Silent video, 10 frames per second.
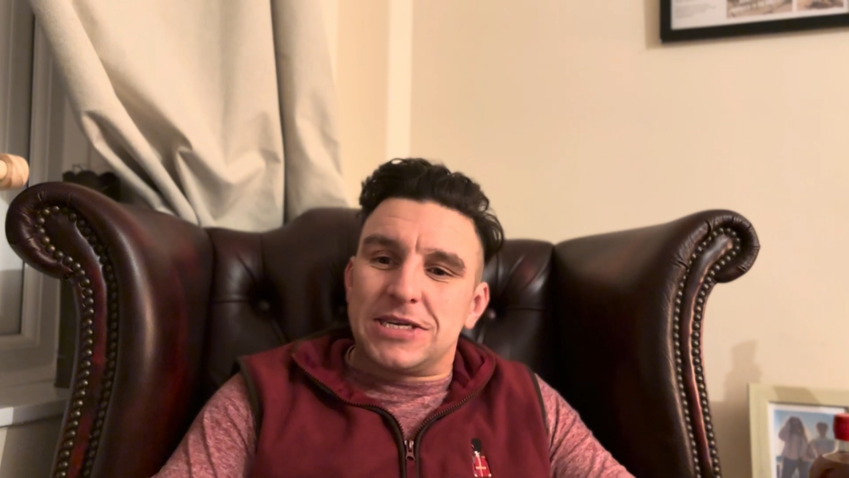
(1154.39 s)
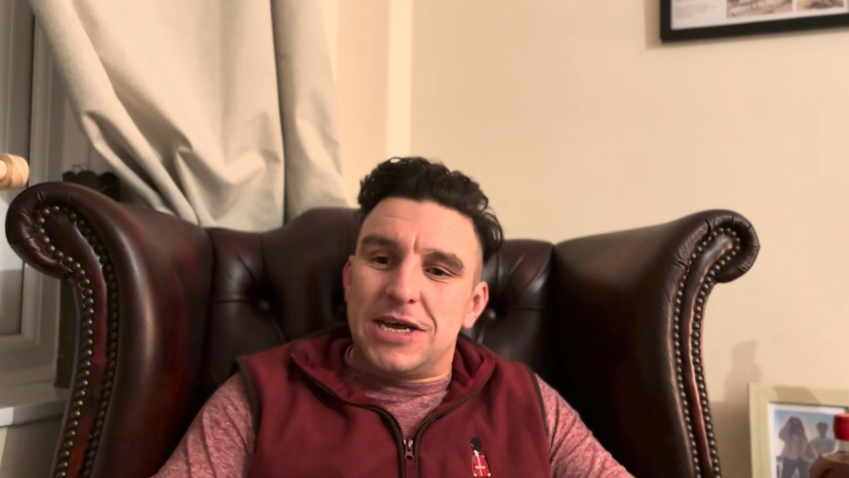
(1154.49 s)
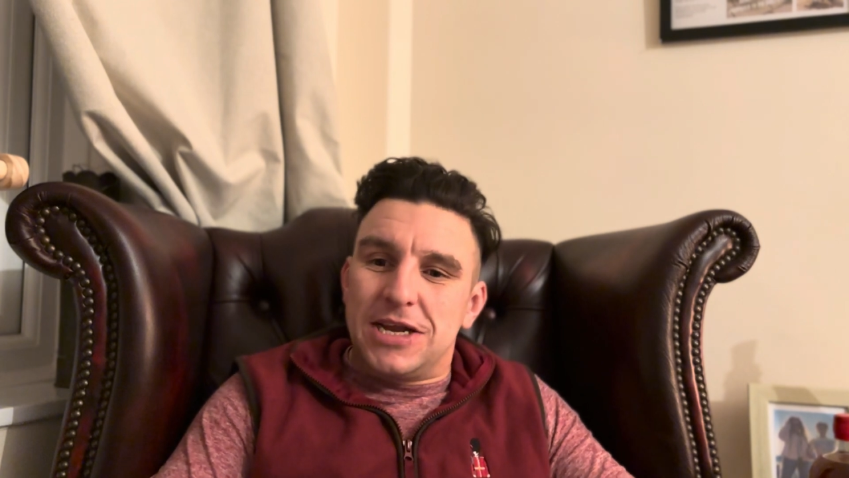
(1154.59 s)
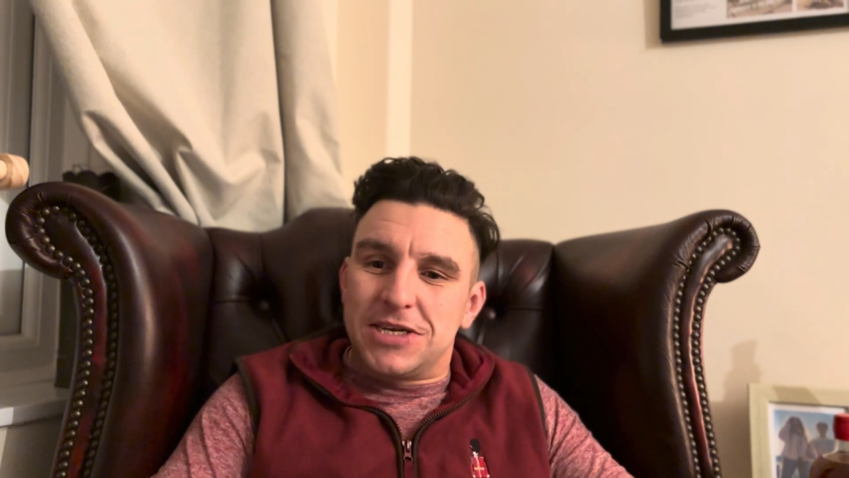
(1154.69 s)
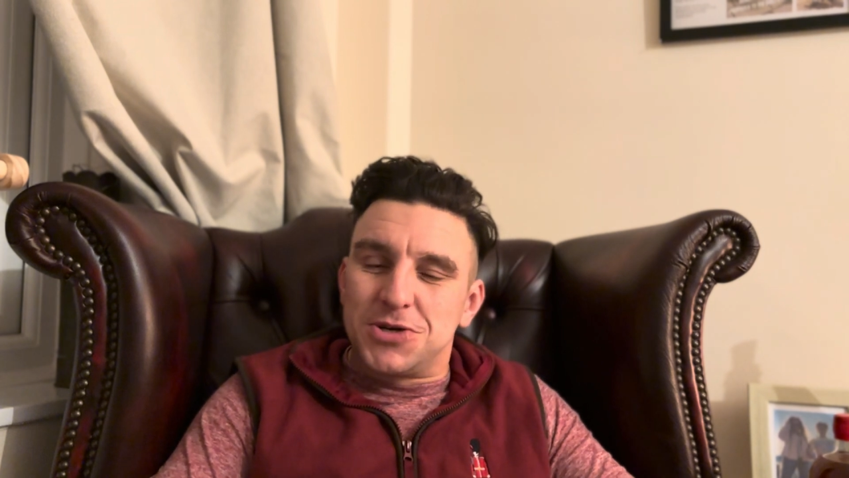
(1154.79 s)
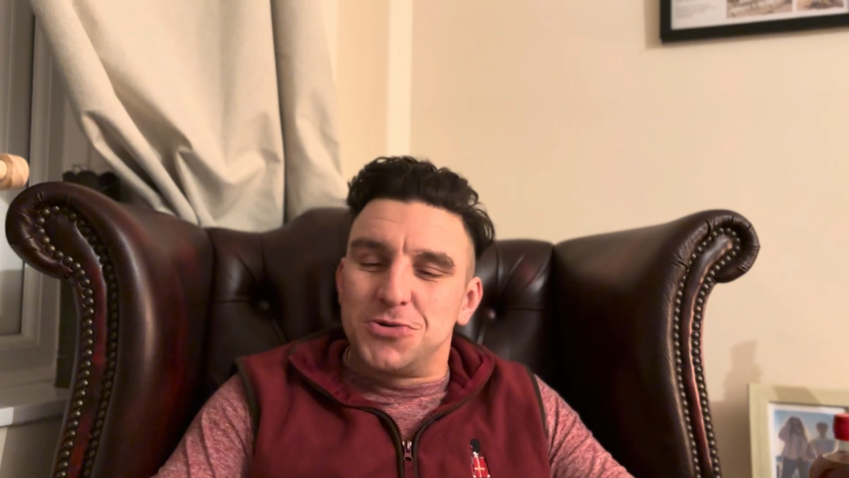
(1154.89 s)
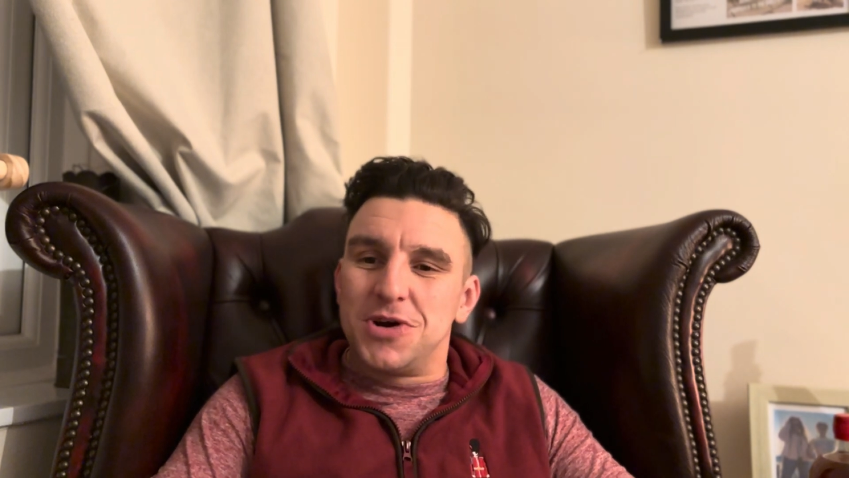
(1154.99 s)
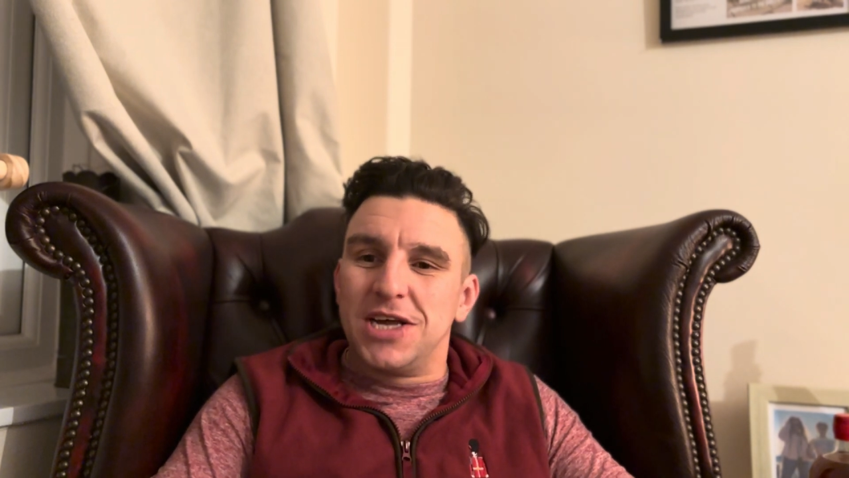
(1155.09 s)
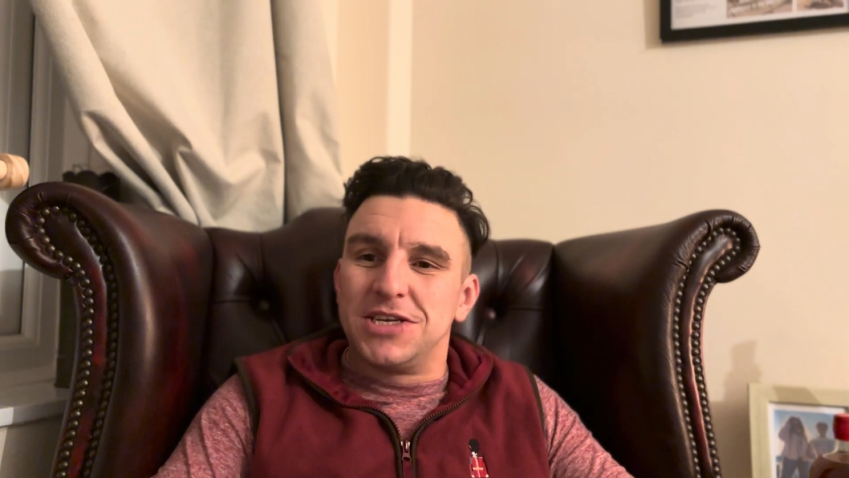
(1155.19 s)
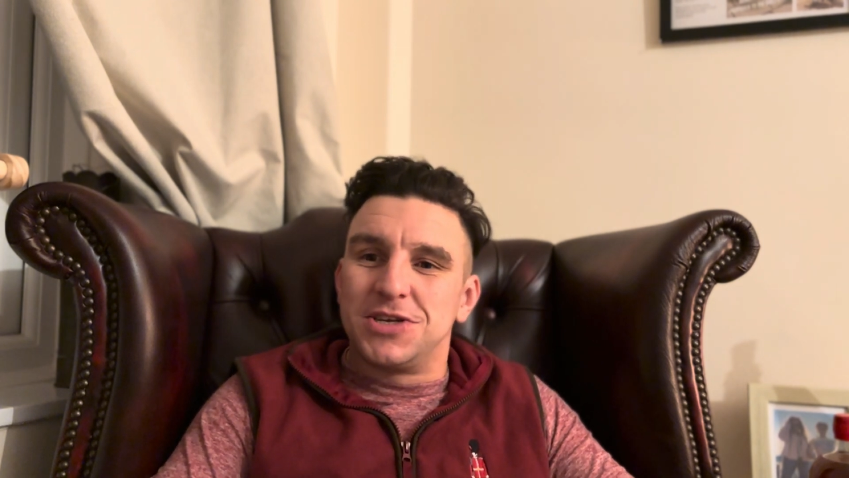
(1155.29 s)
and as
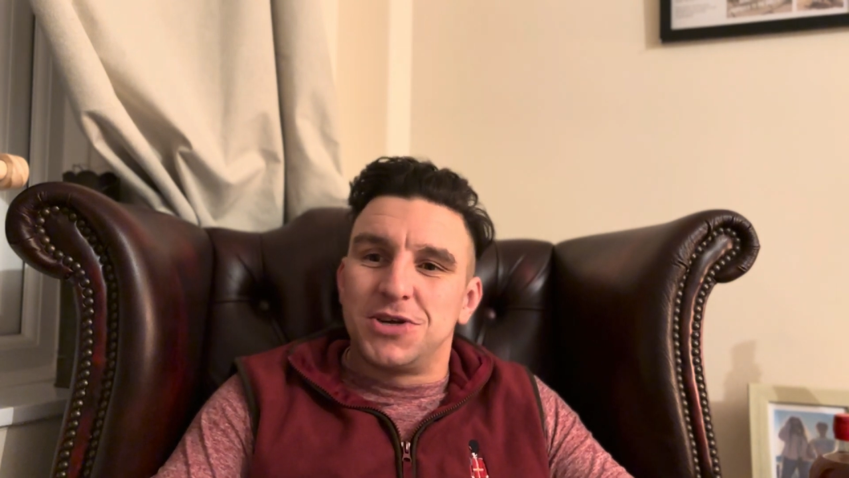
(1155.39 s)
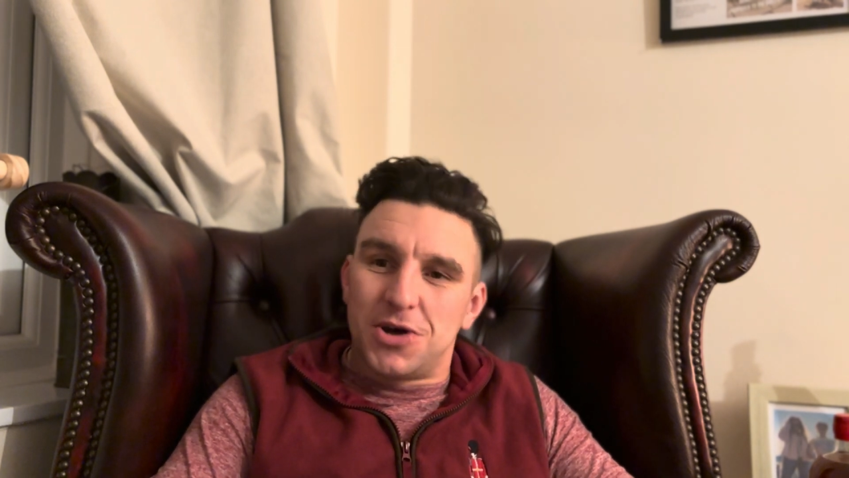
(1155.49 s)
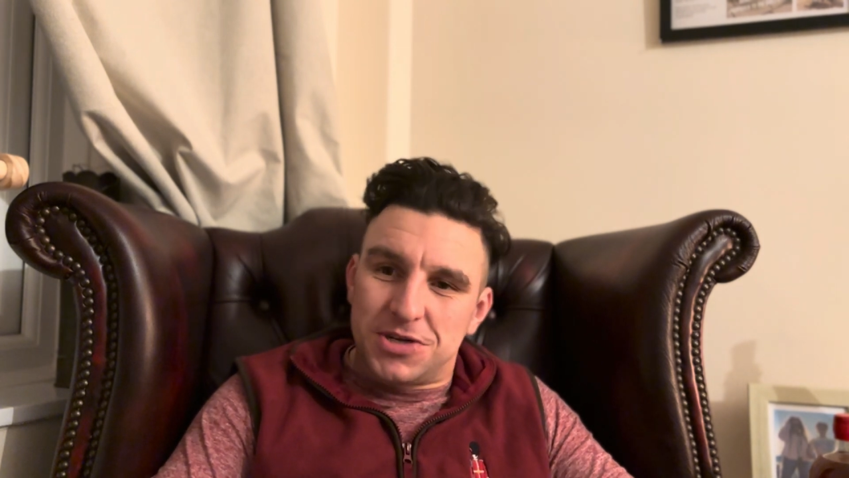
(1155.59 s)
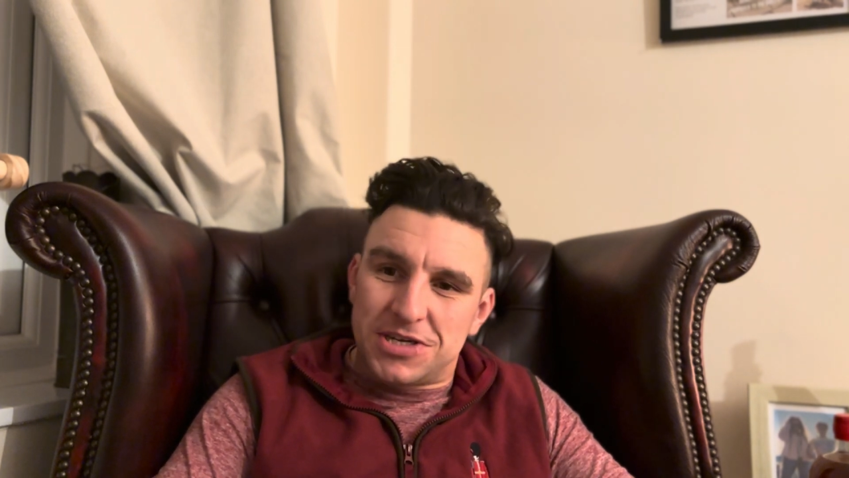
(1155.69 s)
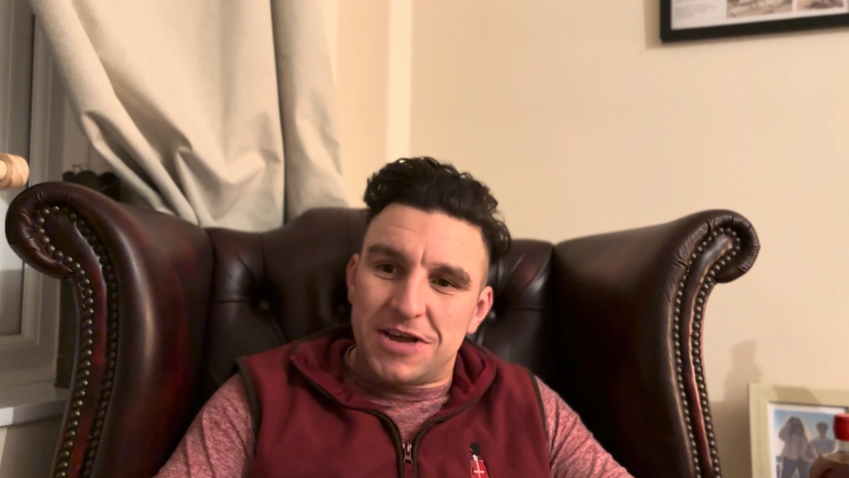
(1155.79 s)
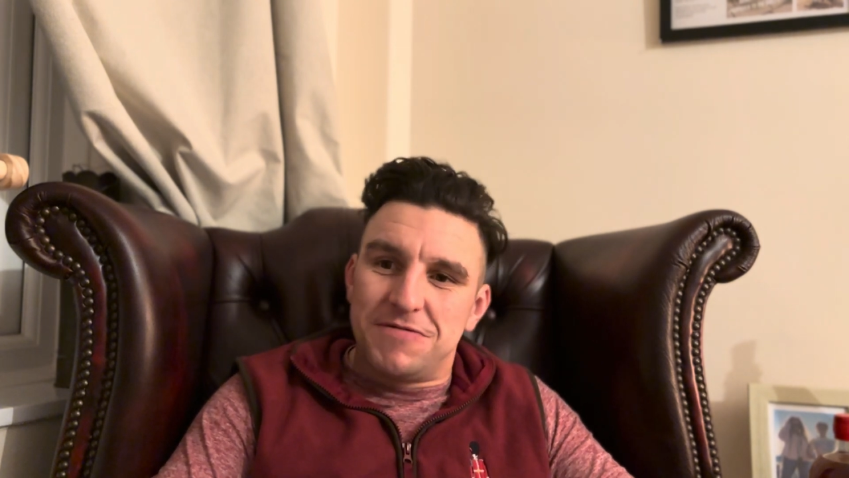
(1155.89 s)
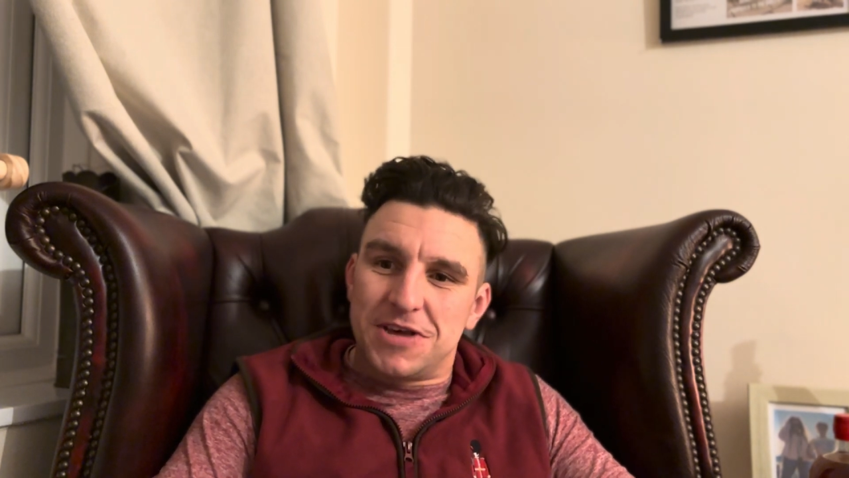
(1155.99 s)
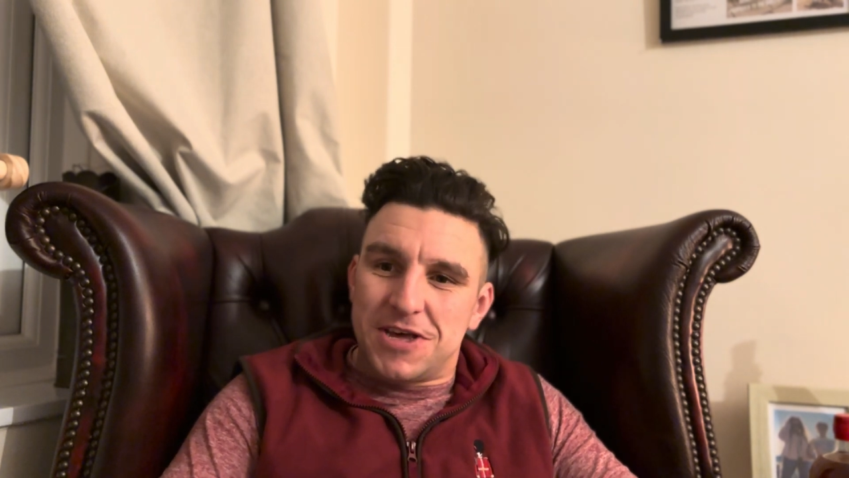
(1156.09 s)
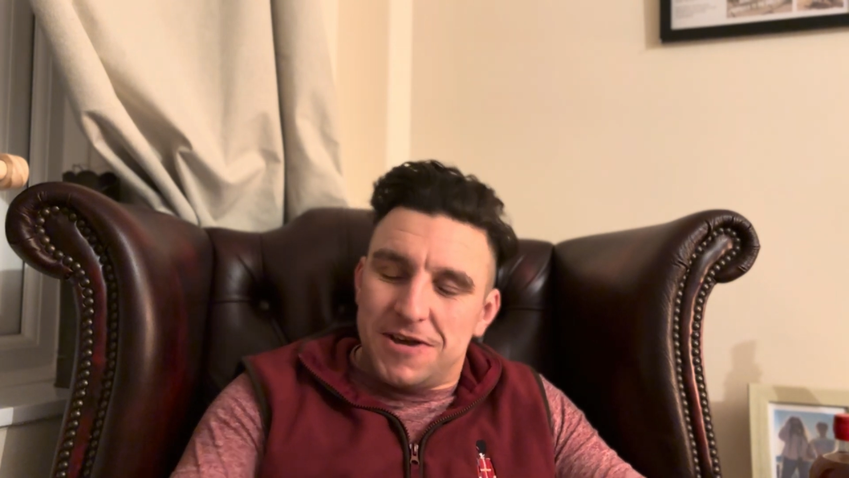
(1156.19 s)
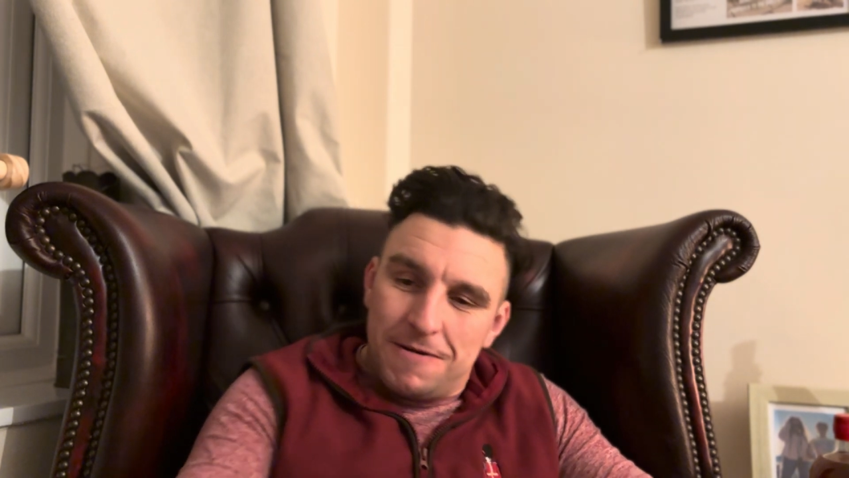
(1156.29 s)
always, God save the
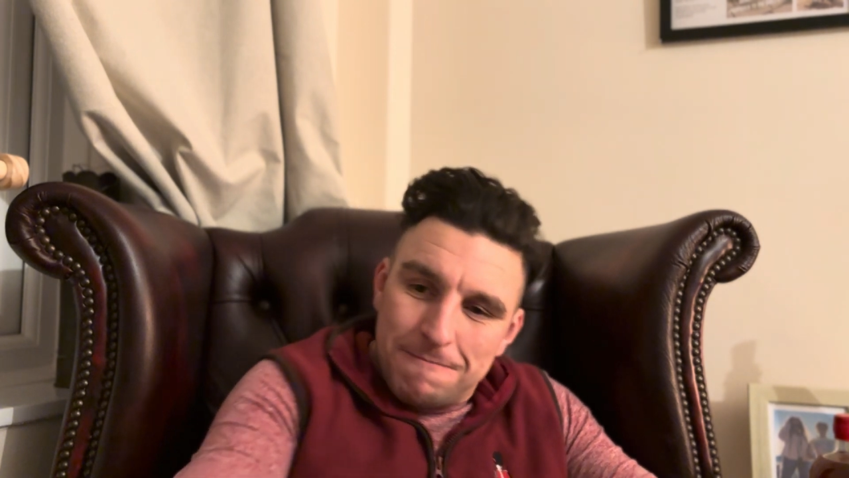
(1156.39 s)
King.